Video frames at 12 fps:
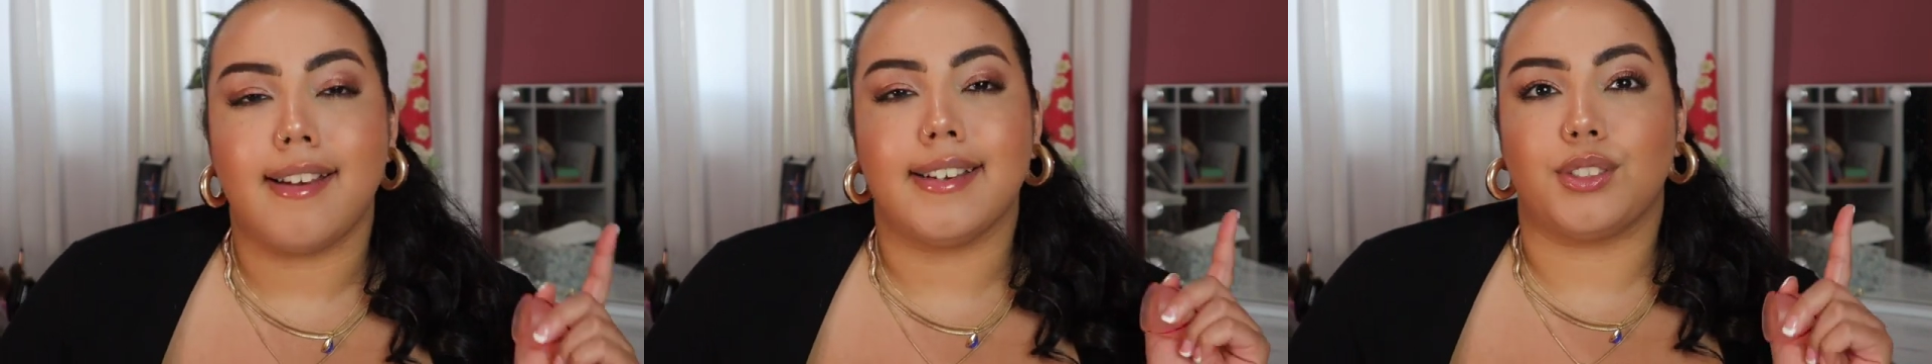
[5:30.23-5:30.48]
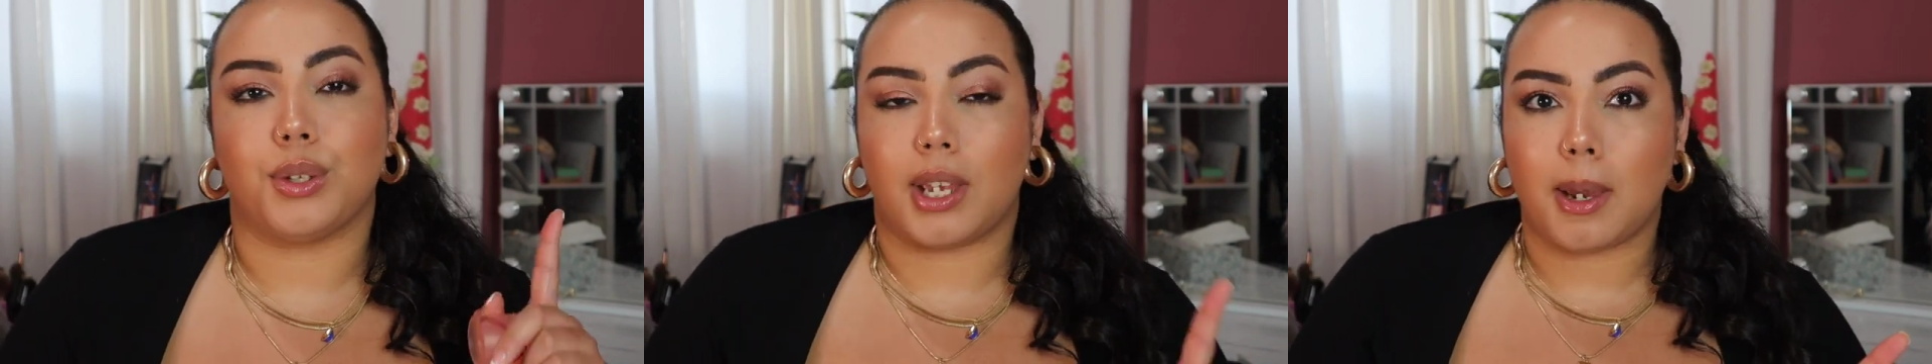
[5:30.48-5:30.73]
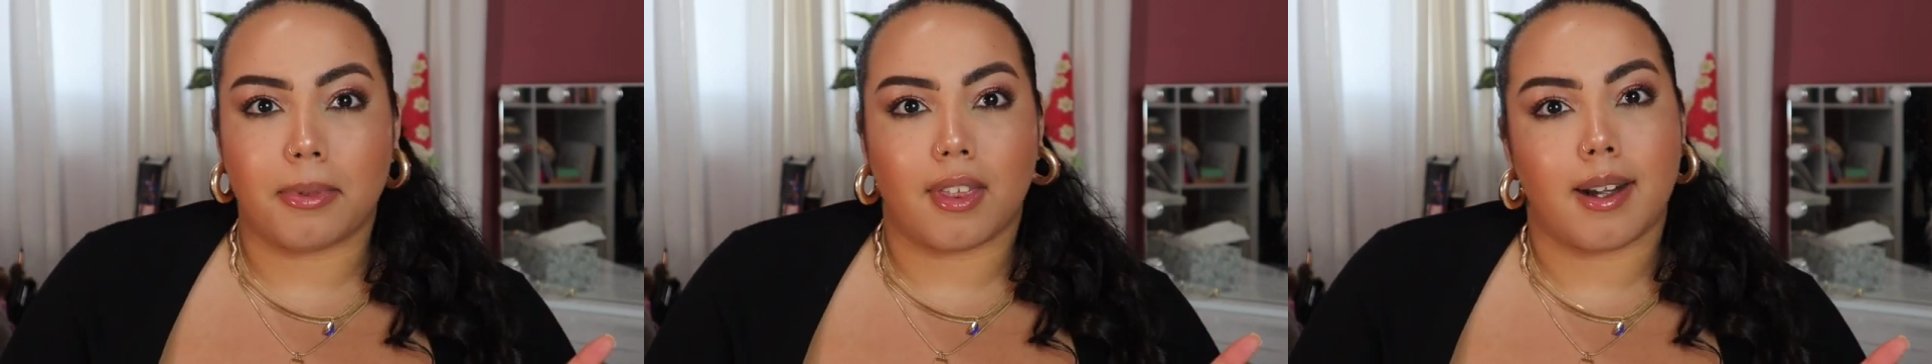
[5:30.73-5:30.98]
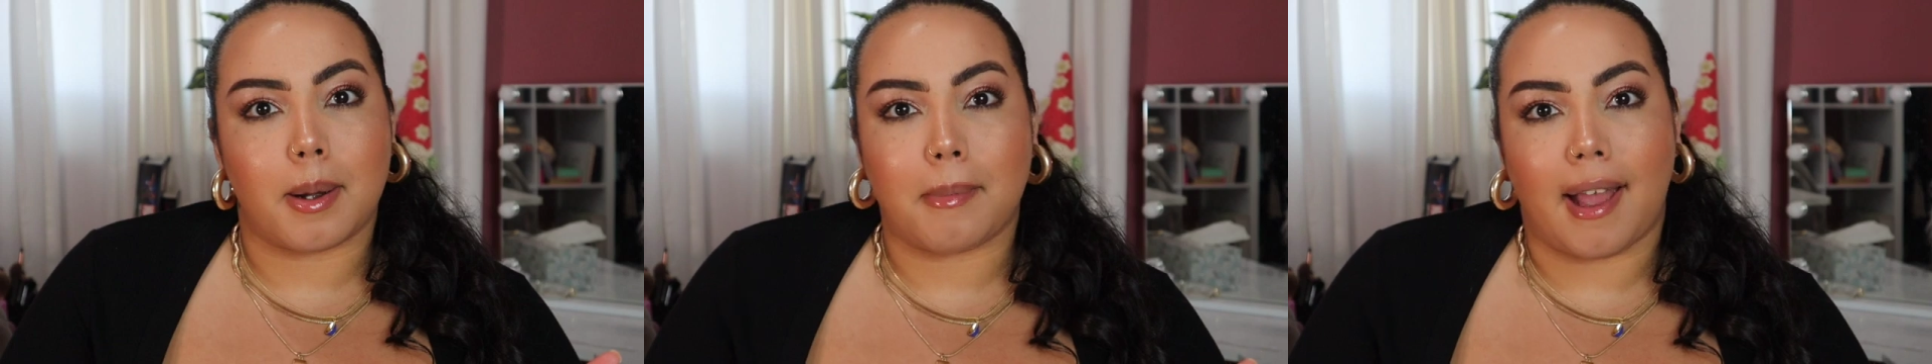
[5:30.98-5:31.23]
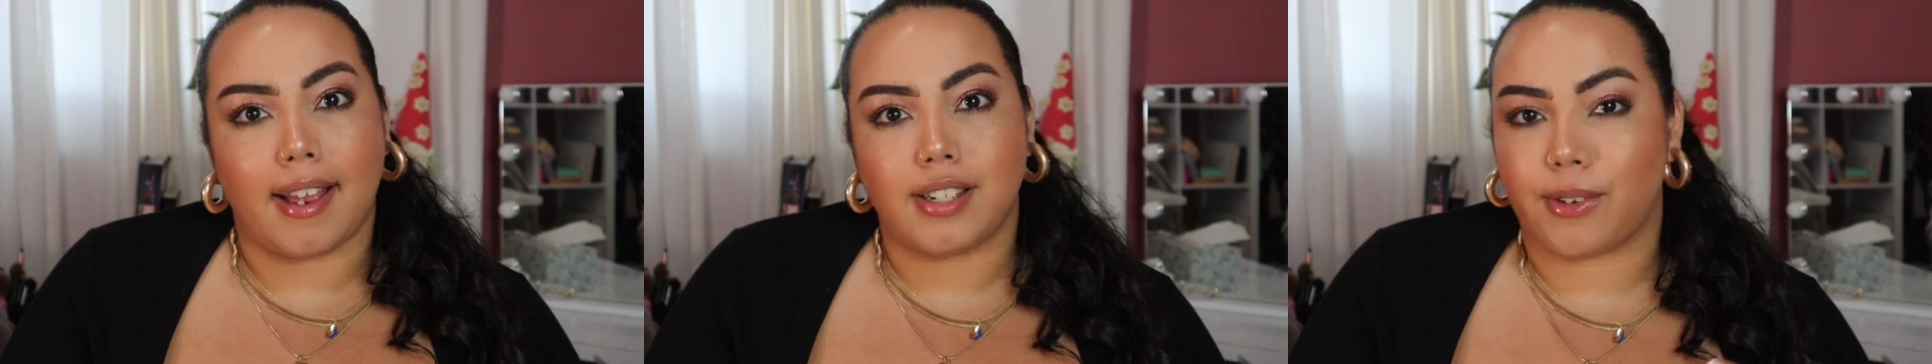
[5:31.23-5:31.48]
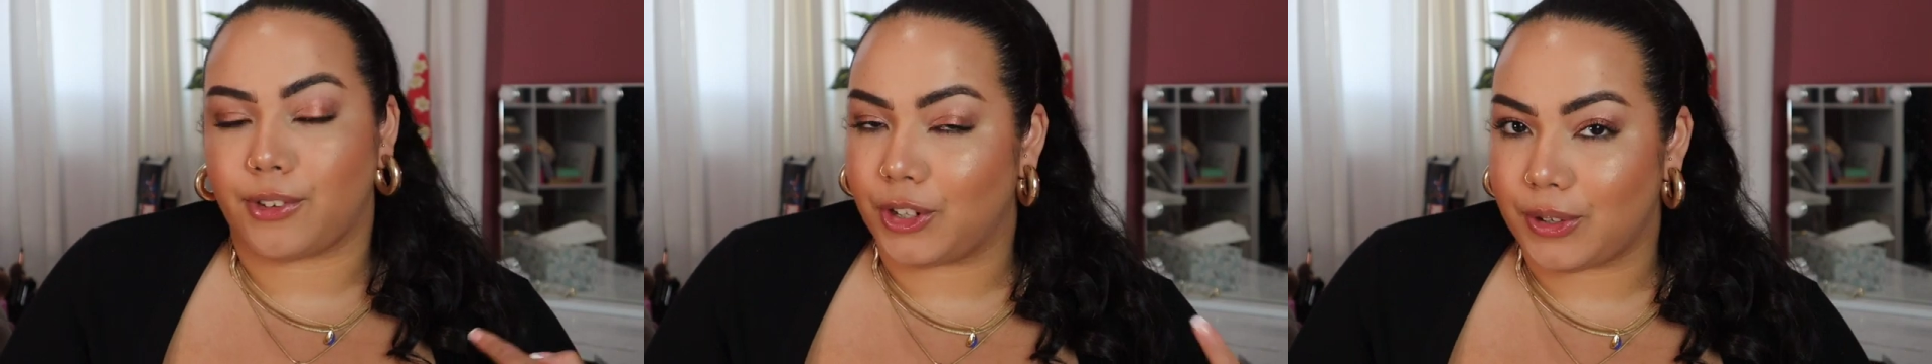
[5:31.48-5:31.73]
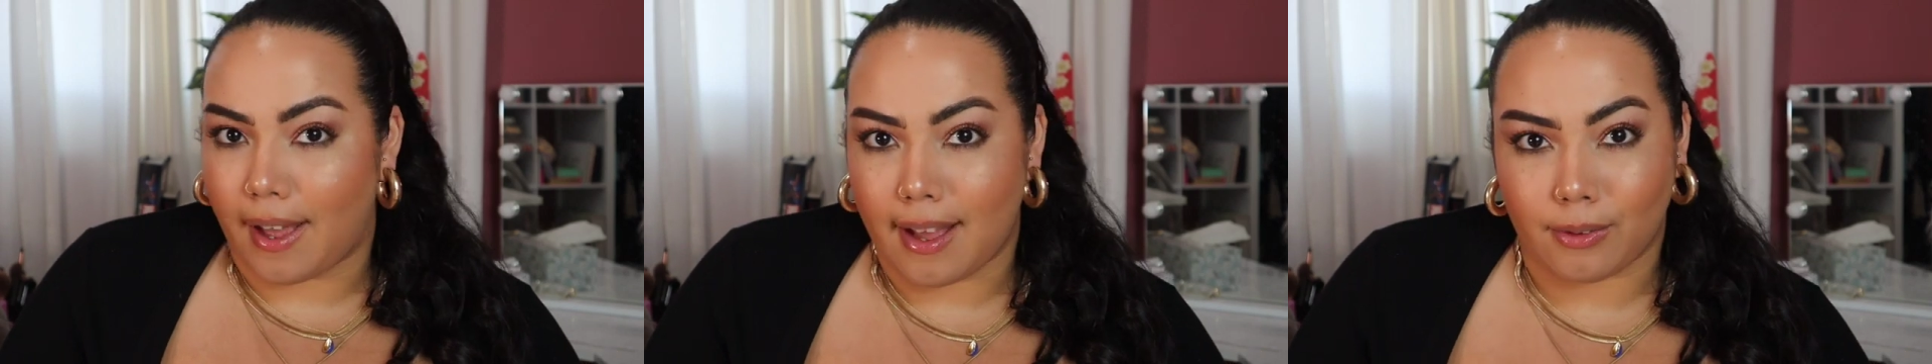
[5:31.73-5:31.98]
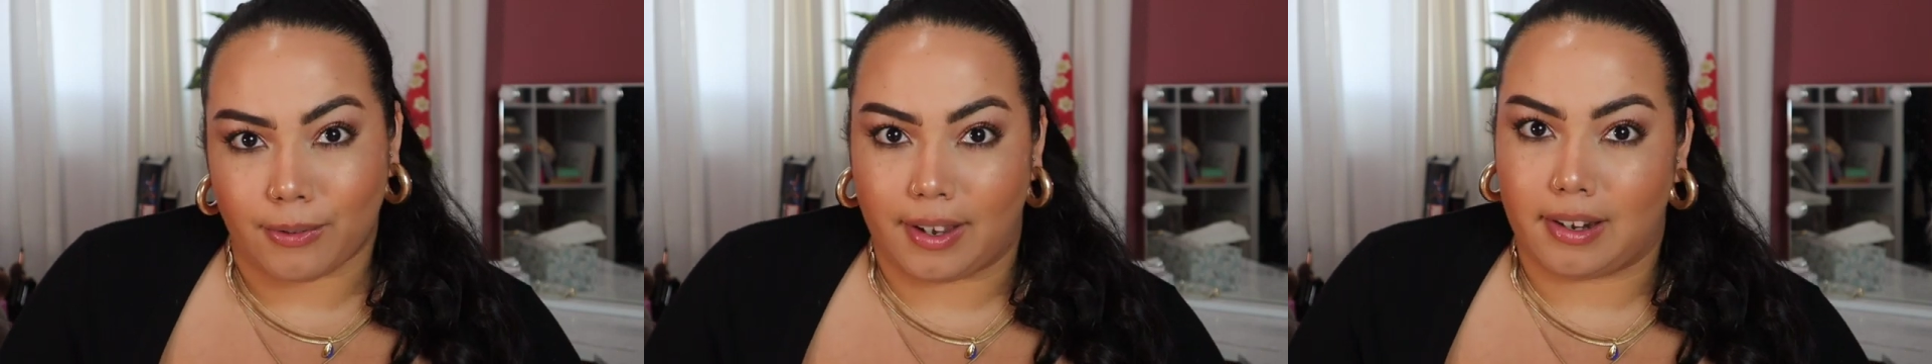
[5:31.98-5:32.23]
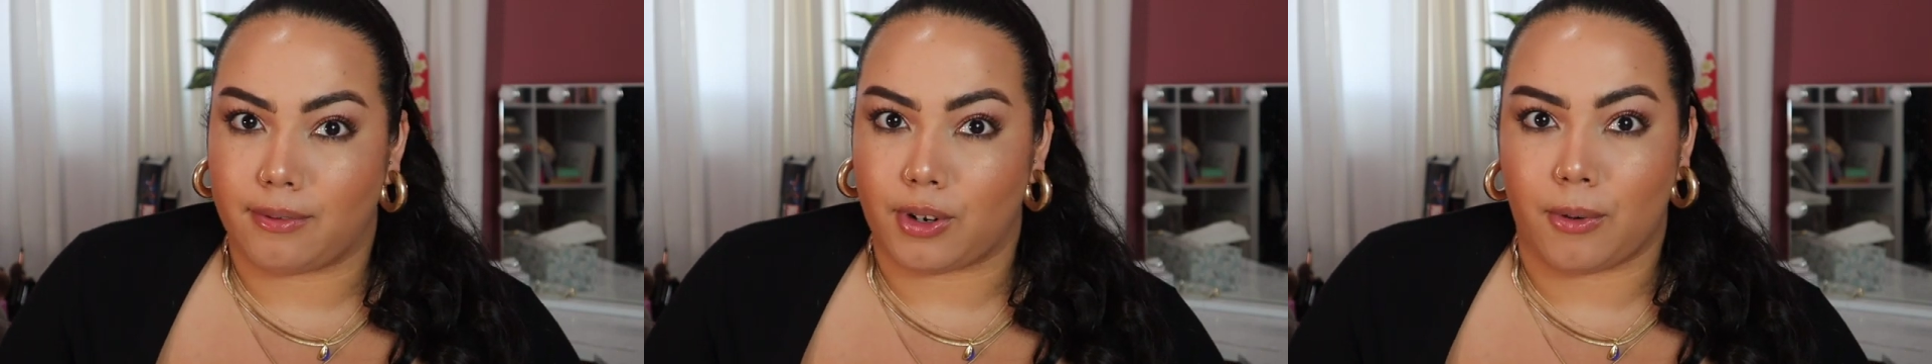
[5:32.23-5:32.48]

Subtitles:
So keep that in mind if you're not a fan of